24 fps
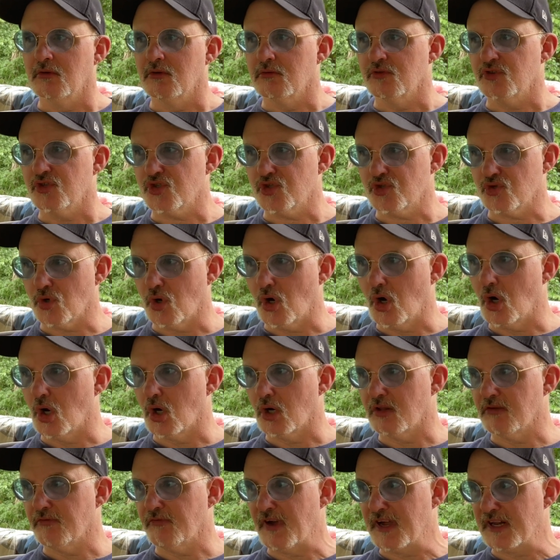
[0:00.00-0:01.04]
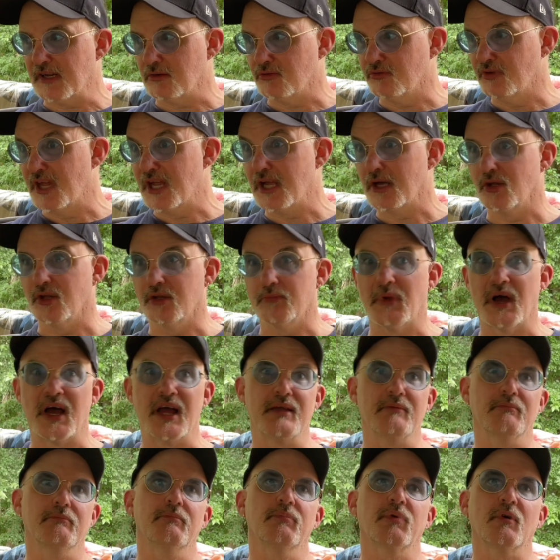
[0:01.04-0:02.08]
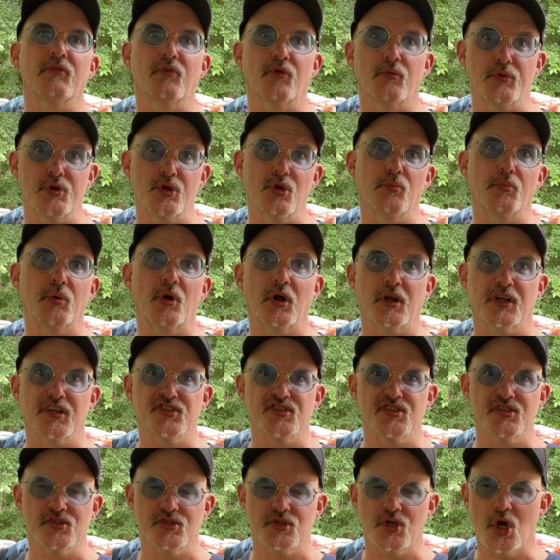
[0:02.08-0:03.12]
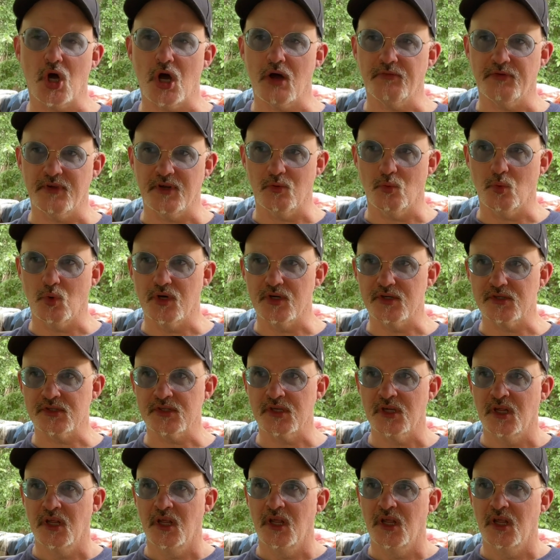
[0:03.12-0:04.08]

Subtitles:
straw, or the final nail in my proverbial Parkinson's coffin, was